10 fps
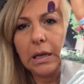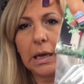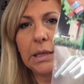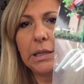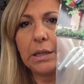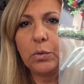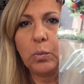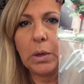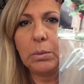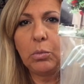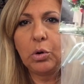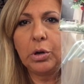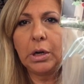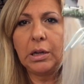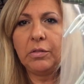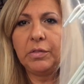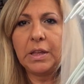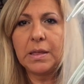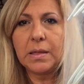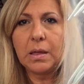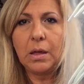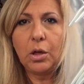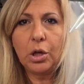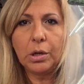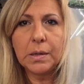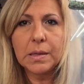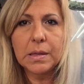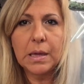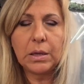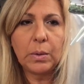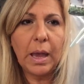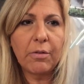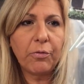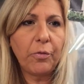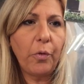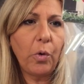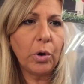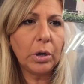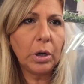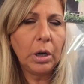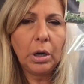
I needed one more of this hooks, and you get 4,